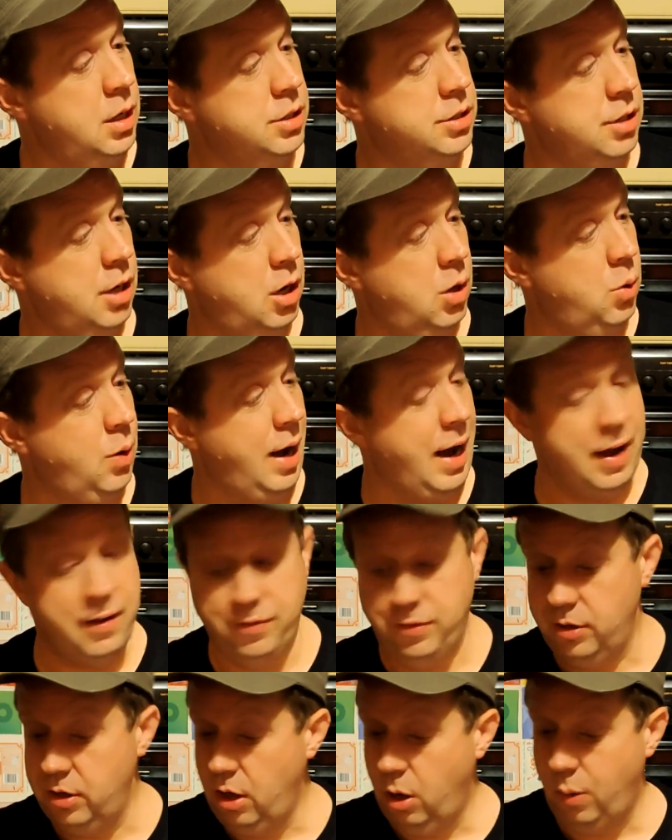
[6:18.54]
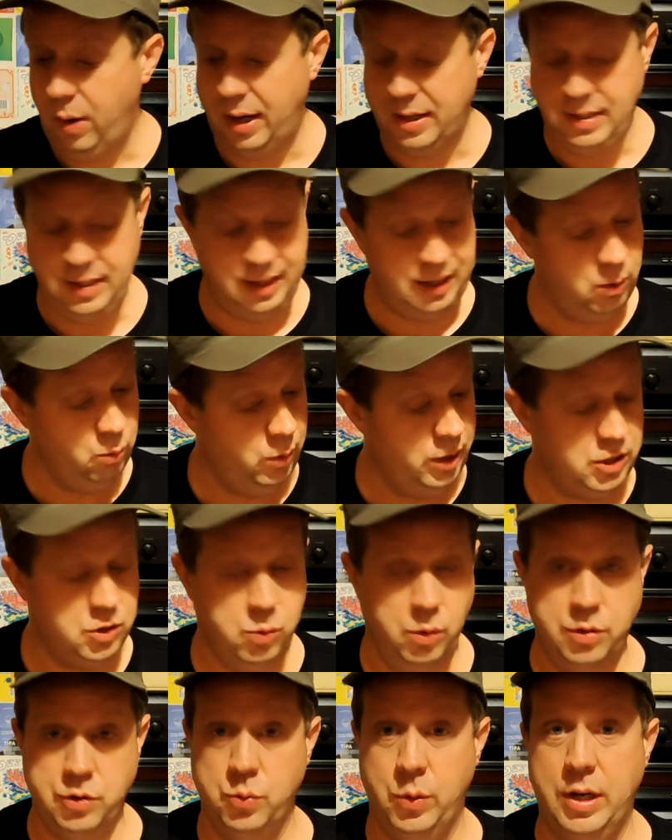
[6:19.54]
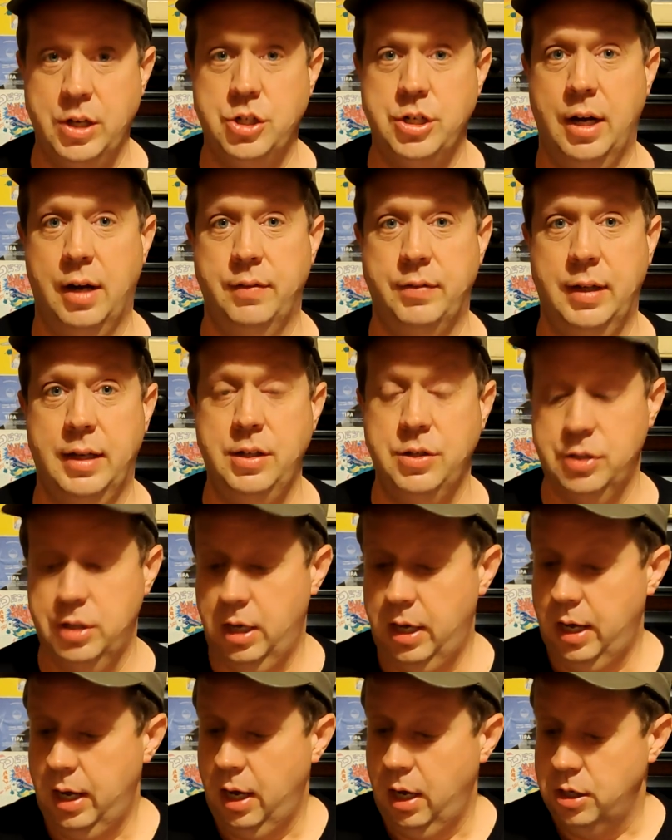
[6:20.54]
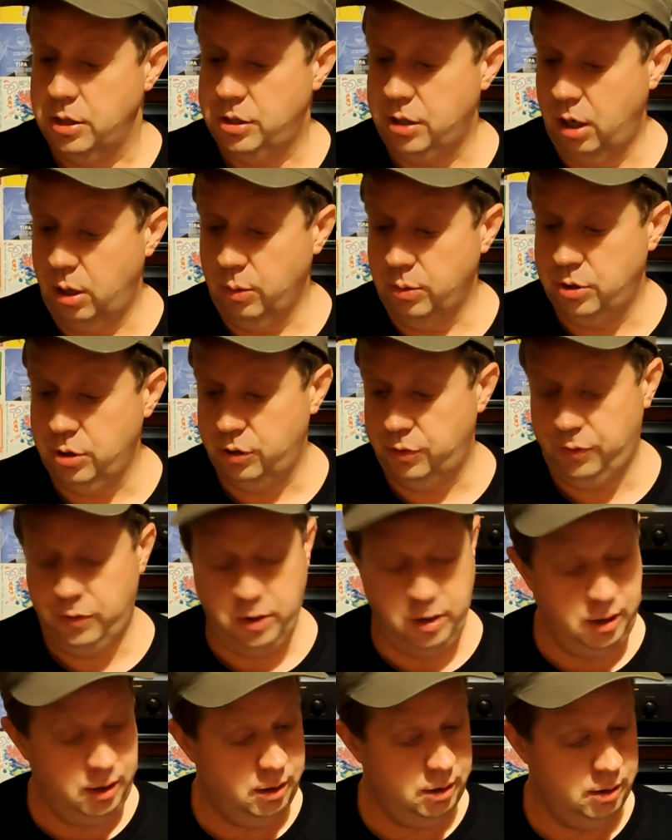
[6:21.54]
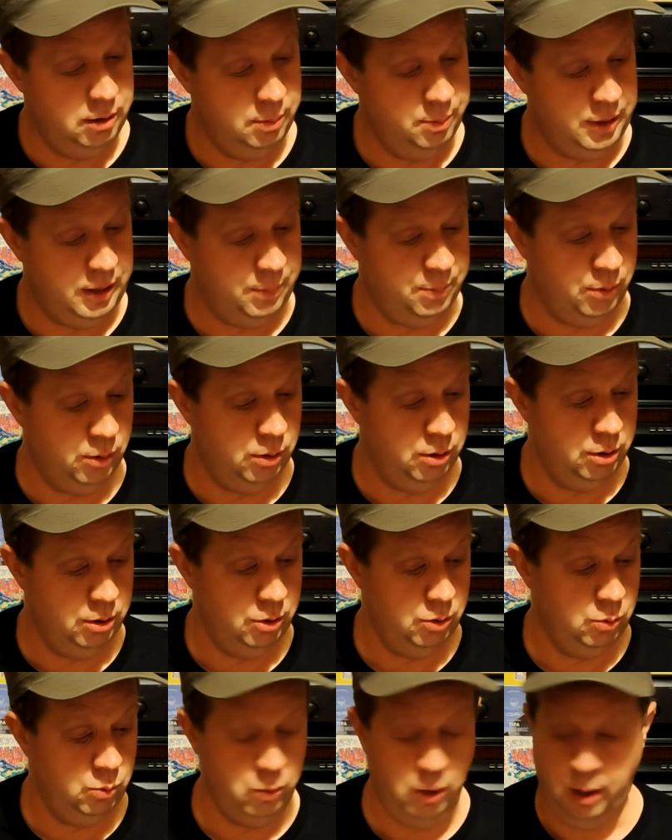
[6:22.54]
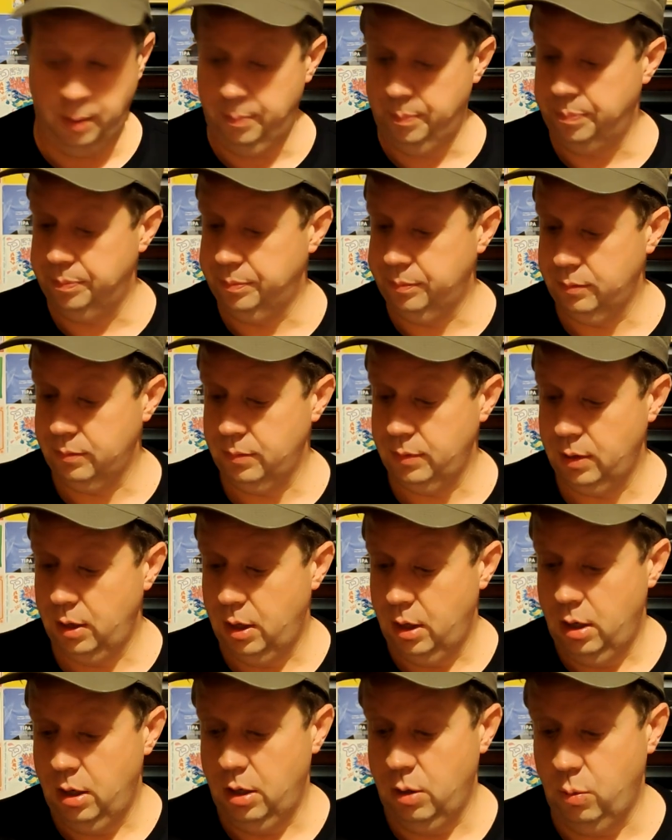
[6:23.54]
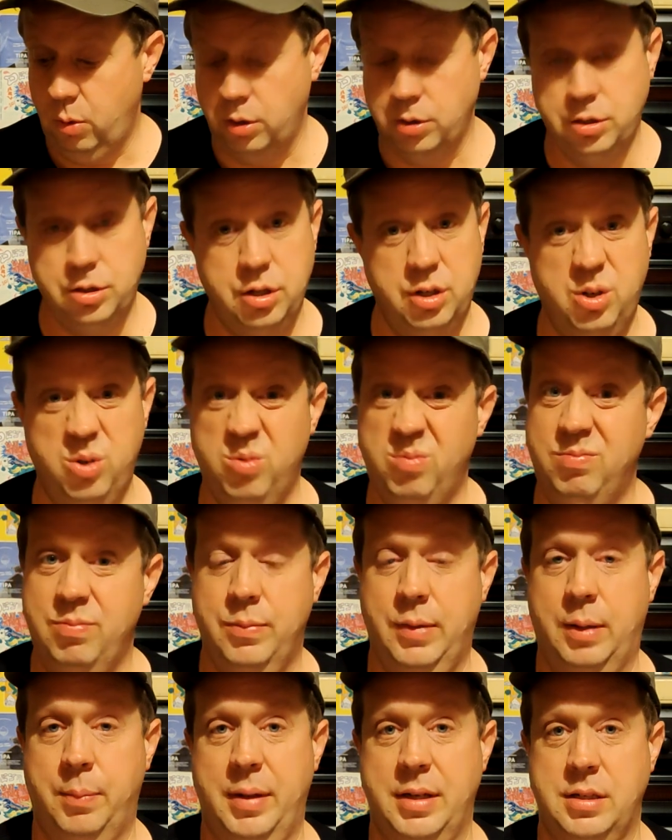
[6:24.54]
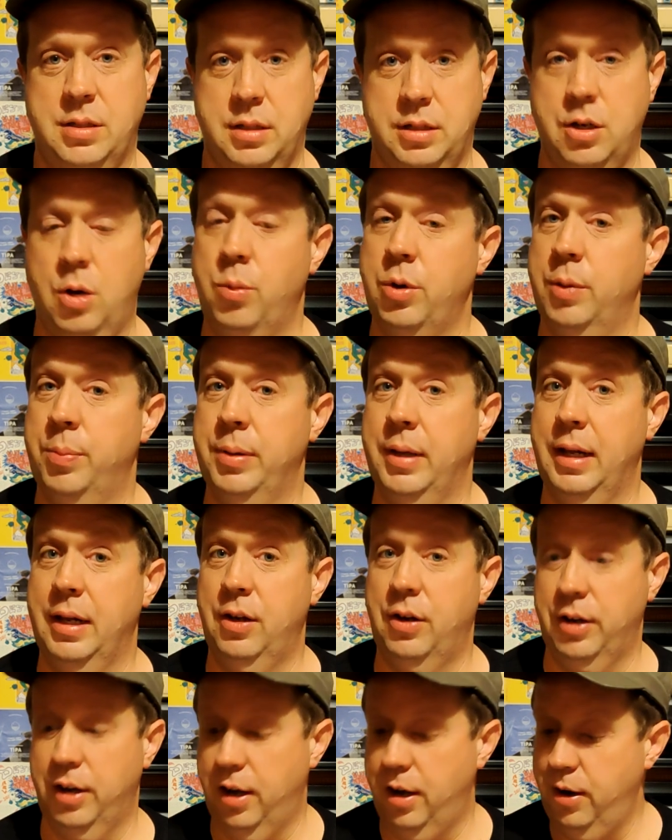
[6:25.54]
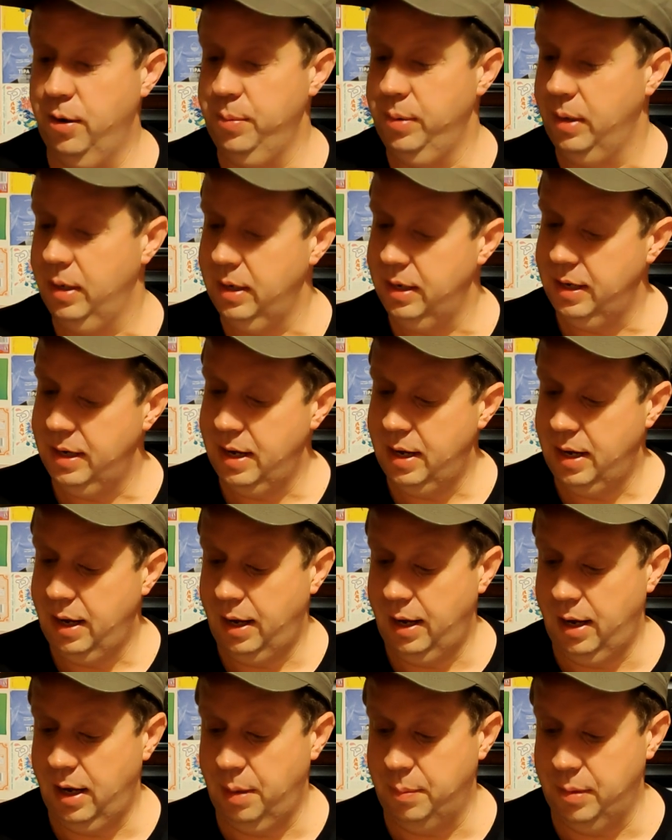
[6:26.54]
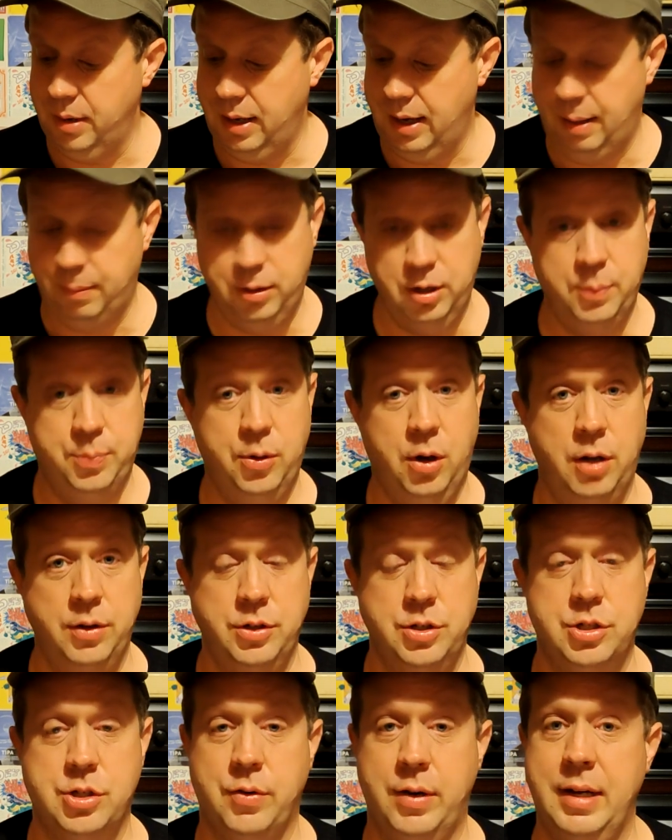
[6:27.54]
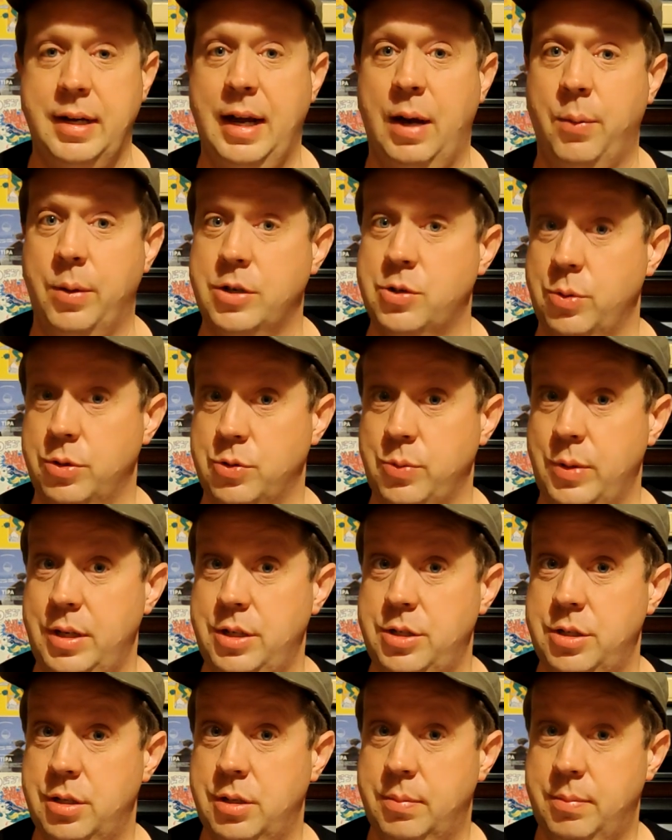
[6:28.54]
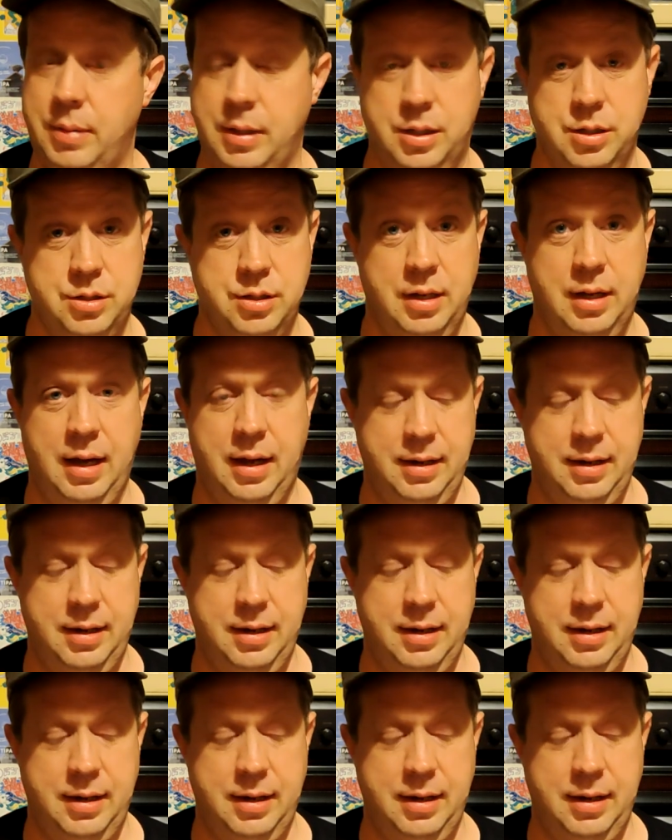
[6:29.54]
So I have no idea which one's which out of these. So just for people who want to, well, basically don't want to play along at home, I'm going to put on the screen now which one's which, because